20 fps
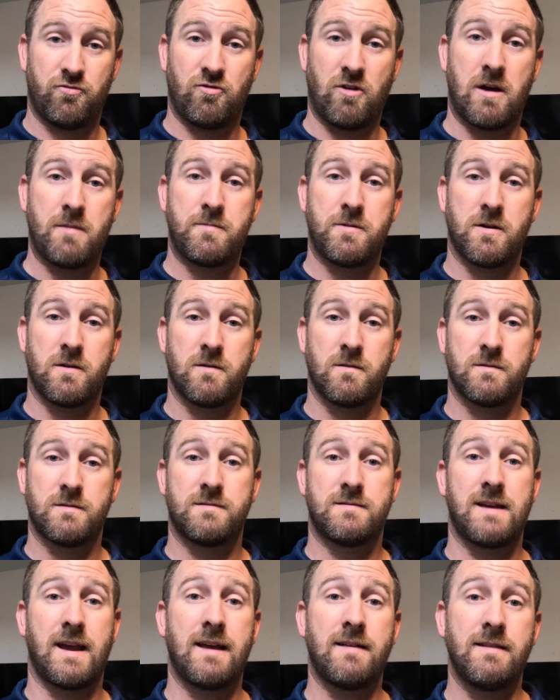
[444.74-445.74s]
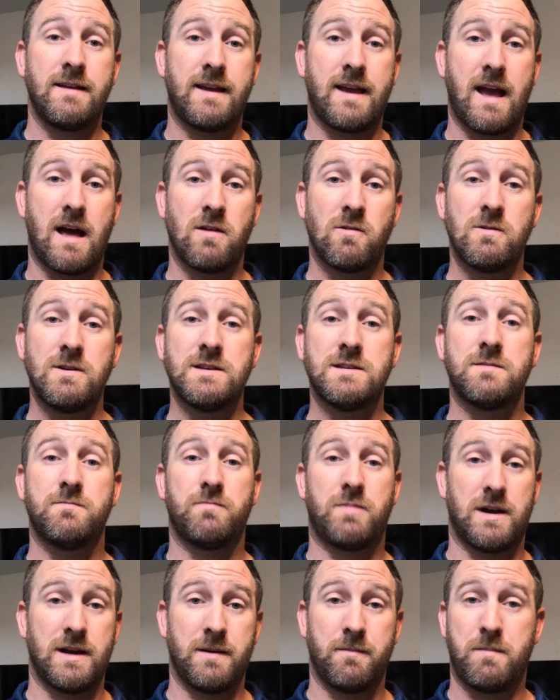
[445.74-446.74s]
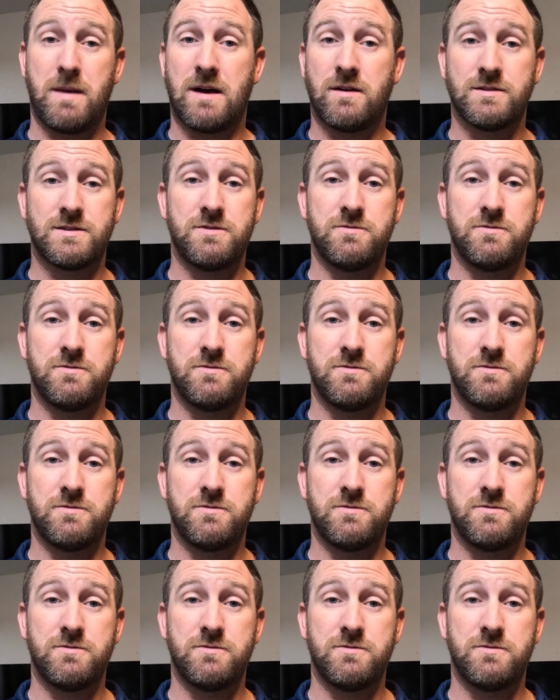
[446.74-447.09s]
drop your daily calories by about